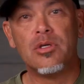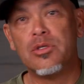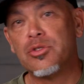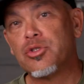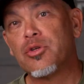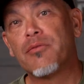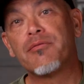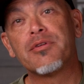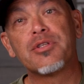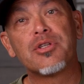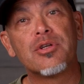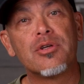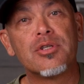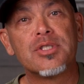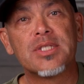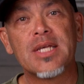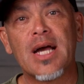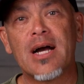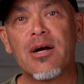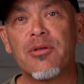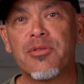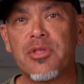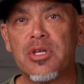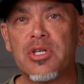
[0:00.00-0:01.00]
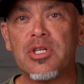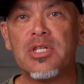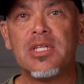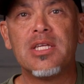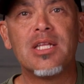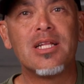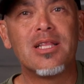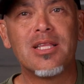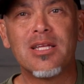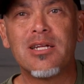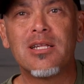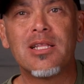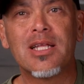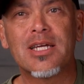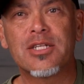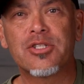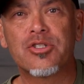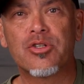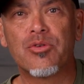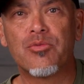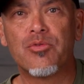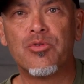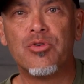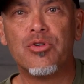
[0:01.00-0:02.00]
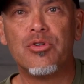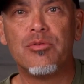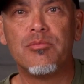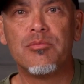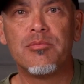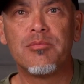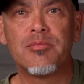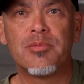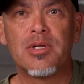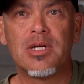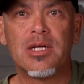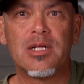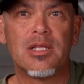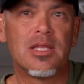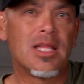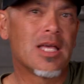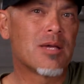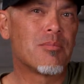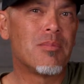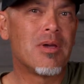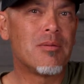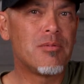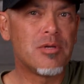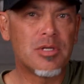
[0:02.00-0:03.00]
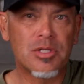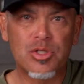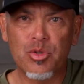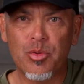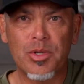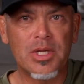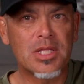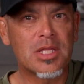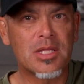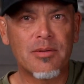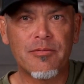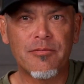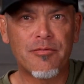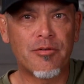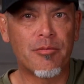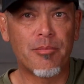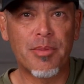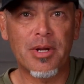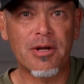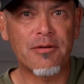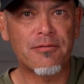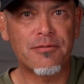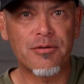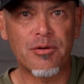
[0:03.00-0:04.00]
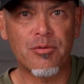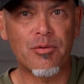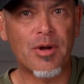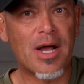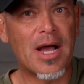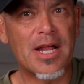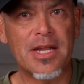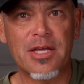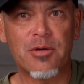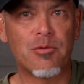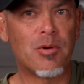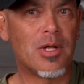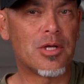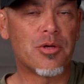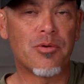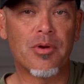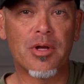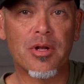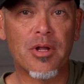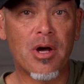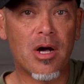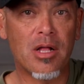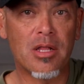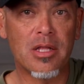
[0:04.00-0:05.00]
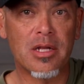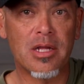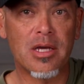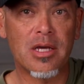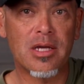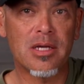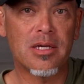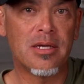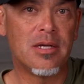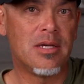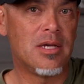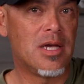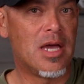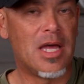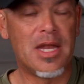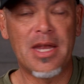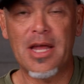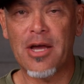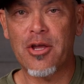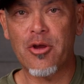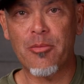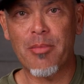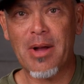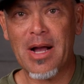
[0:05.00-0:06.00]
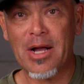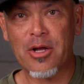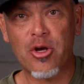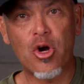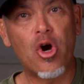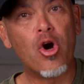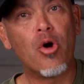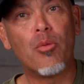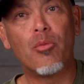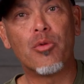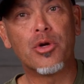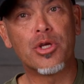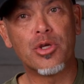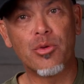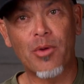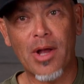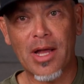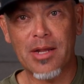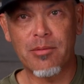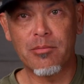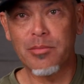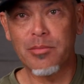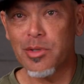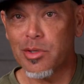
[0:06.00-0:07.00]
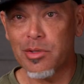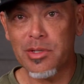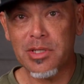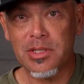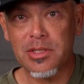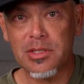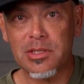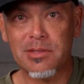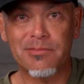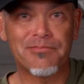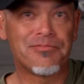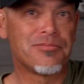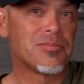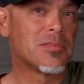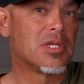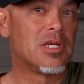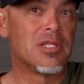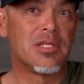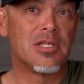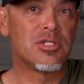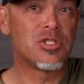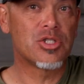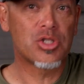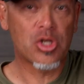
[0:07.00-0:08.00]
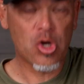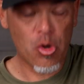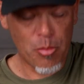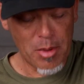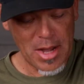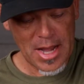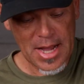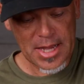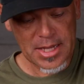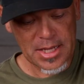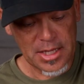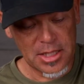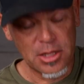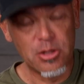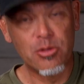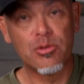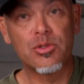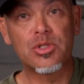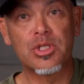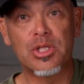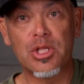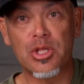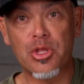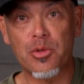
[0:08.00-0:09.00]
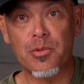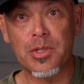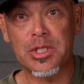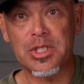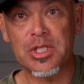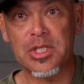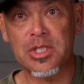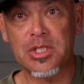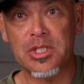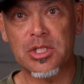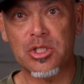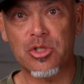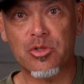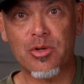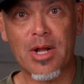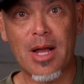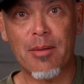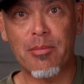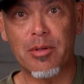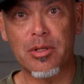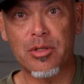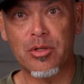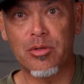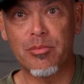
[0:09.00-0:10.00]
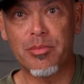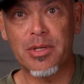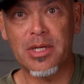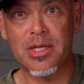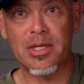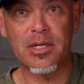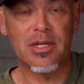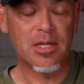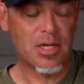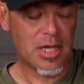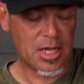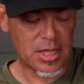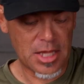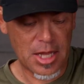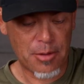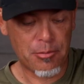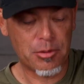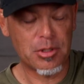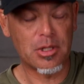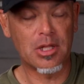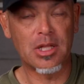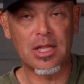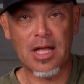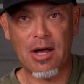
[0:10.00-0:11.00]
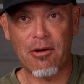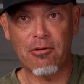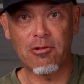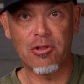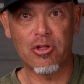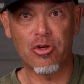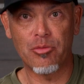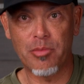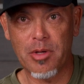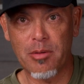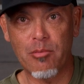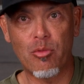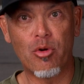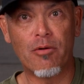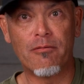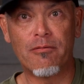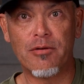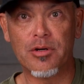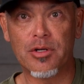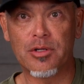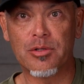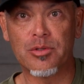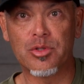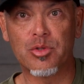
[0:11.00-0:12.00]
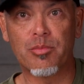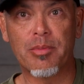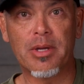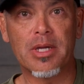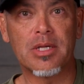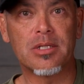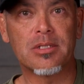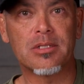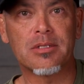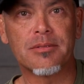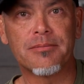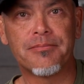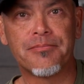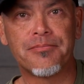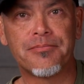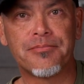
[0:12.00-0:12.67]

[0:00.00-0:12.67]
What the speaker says: So if it turns out that you need a little extra room, like maybe you tweak them for barefoot riding while you're on holiday and now you're back home where you ride in booties, then just go back and loosen the 360 strap a little bit, and that will allow a little bit more vertical space.